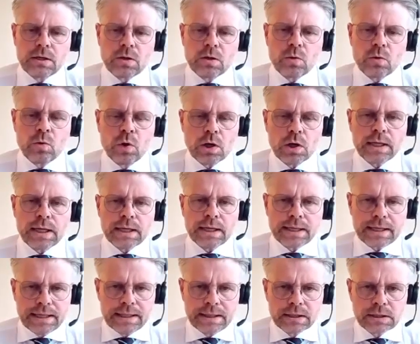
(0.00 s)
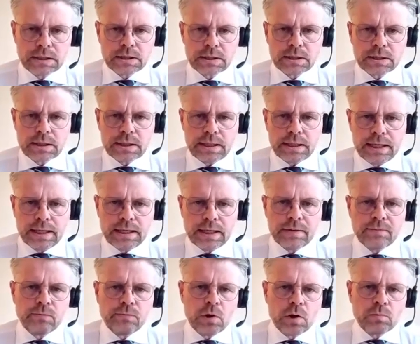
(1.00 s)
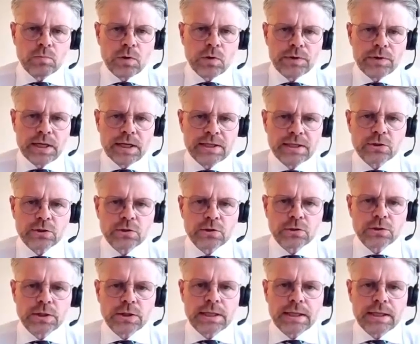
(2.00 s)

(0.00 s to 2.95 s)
work against any form of religious